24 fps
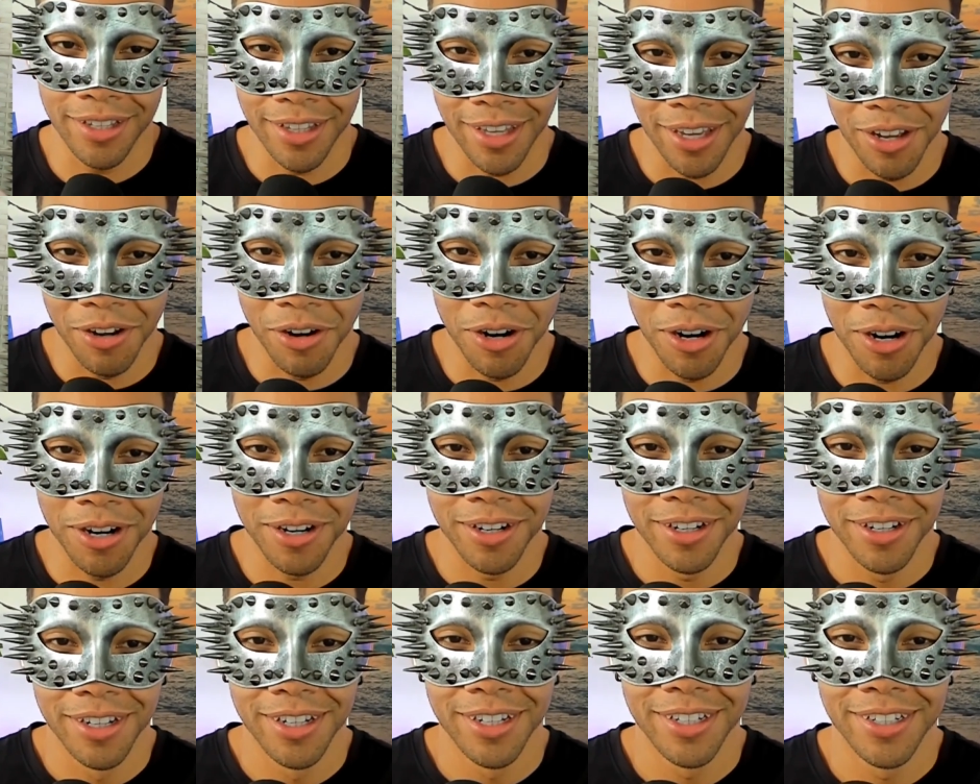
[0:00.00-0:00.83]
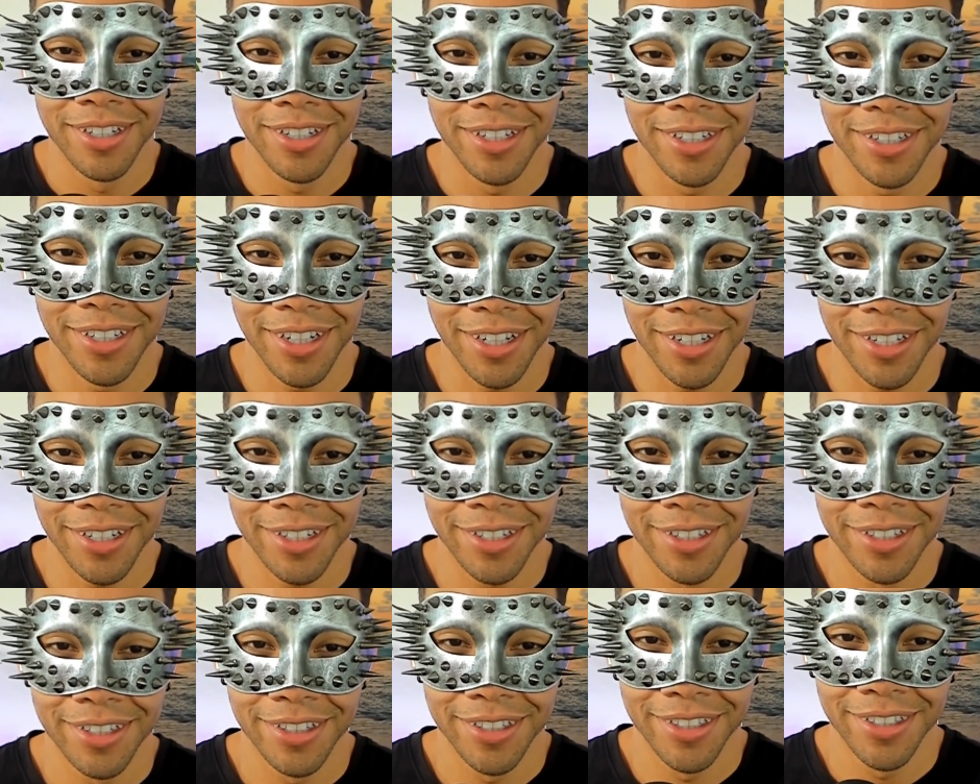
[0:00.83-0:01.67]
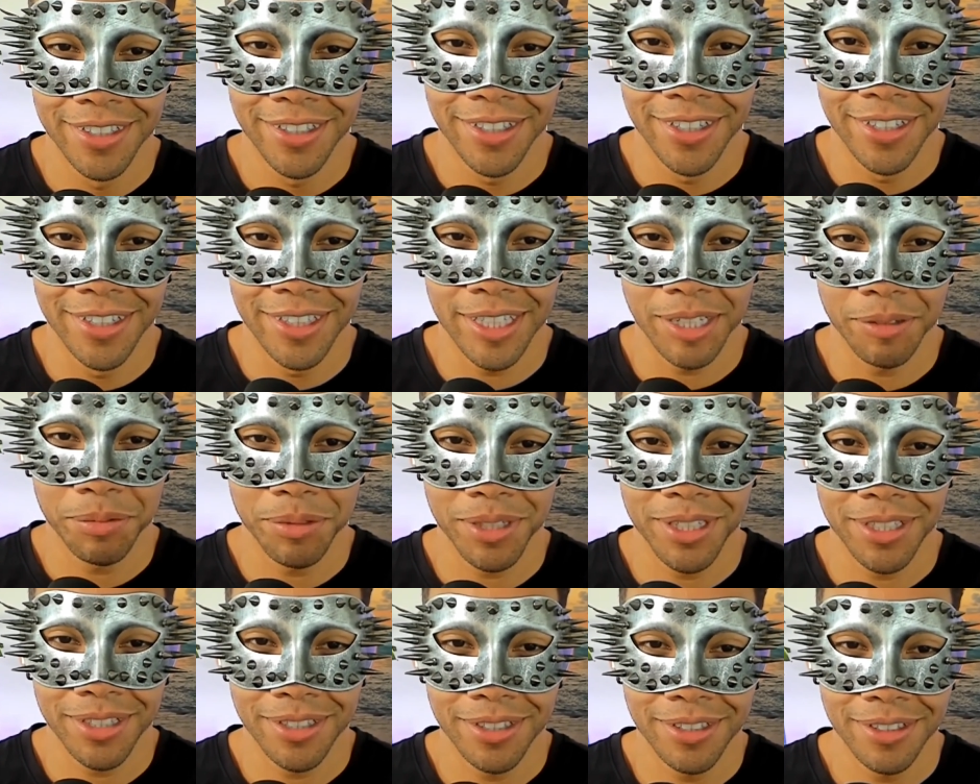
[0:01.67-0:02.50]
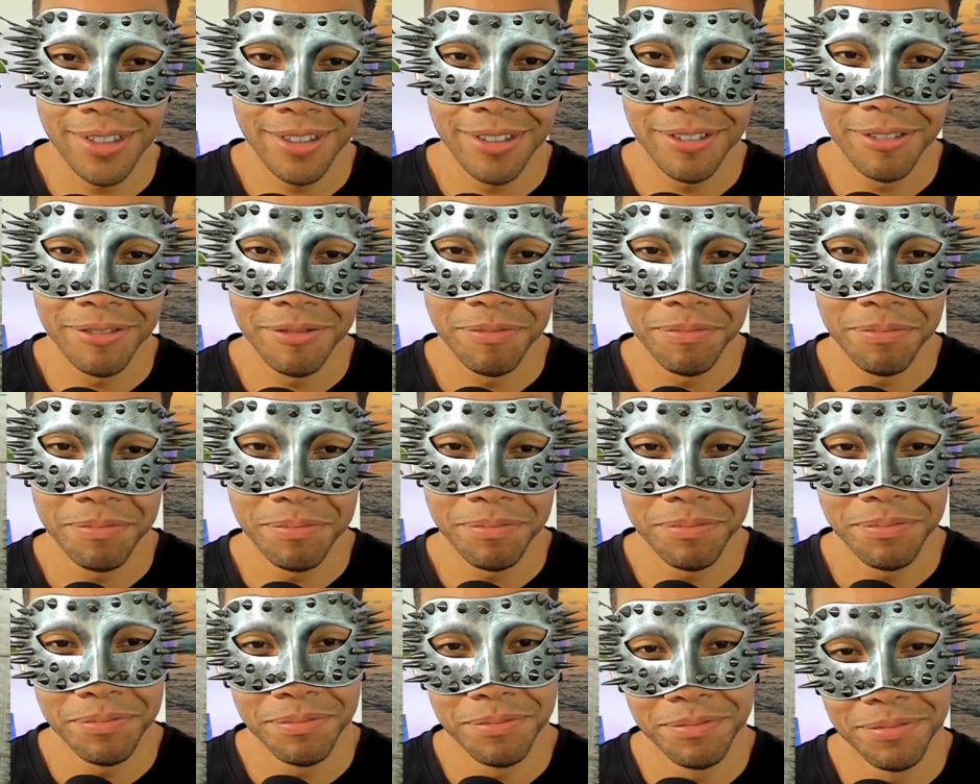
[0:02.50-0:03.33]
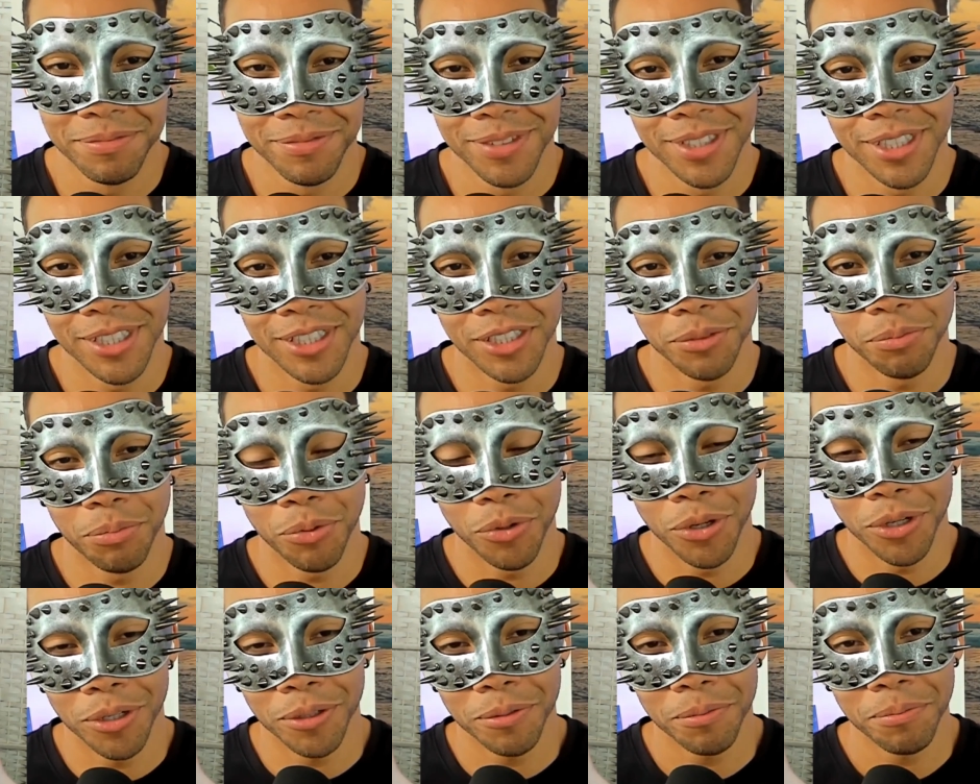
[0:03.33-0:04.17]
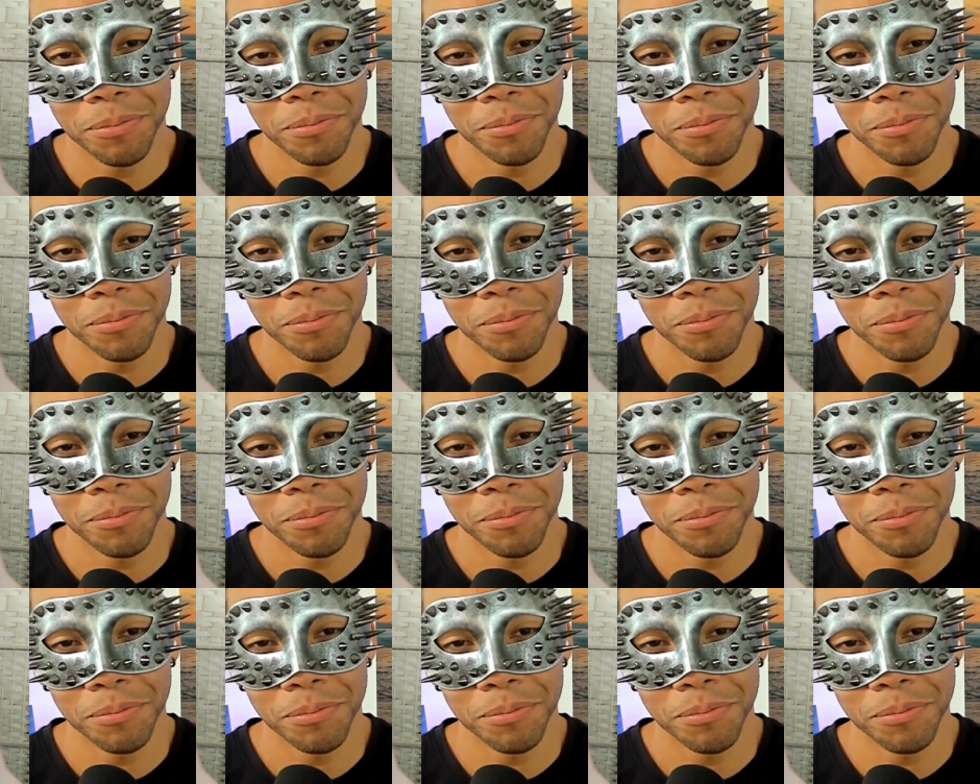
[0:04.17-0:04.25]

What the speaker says: they are to take a substance to support.